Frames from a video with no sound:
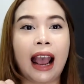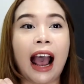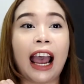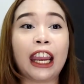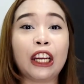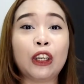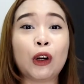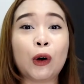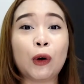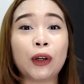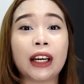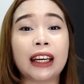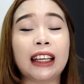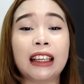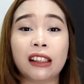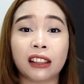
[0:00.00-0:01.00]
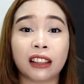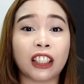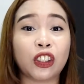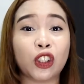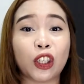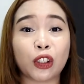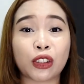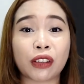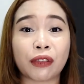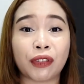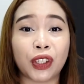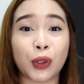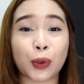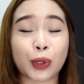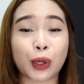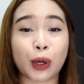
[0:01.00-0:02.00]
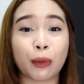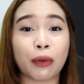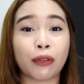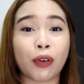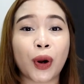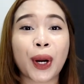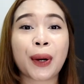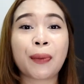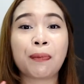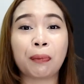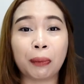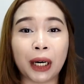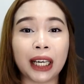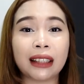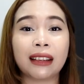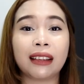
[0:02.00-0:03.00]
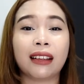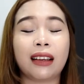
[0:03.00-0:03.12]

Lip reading: I know na nakikita niyo na to sa videos ko before, but